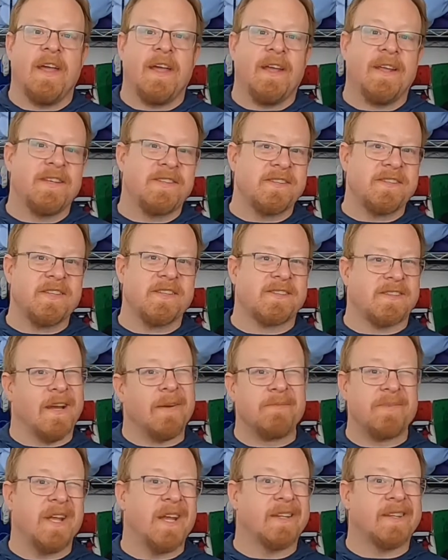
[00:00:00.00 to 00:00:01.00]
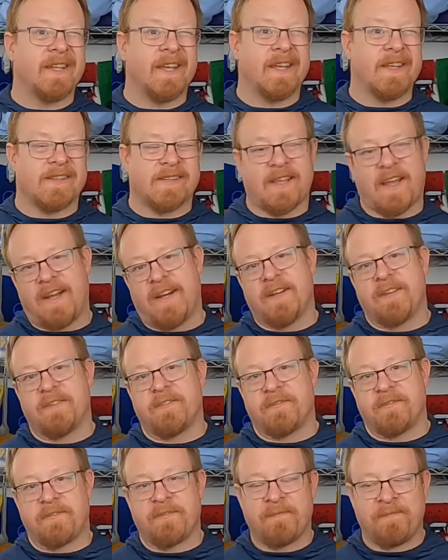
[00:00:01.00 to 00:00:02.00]
This is a subject that is kind
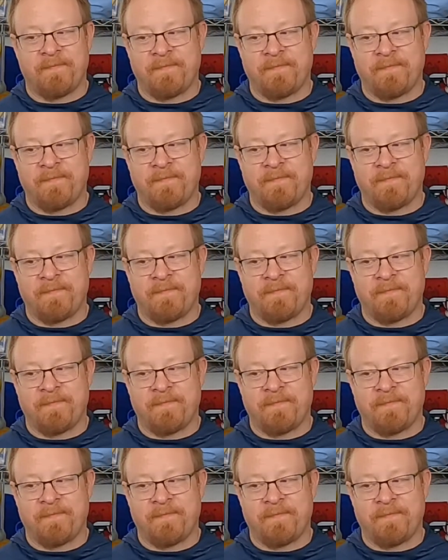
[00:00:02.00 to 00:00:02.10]
of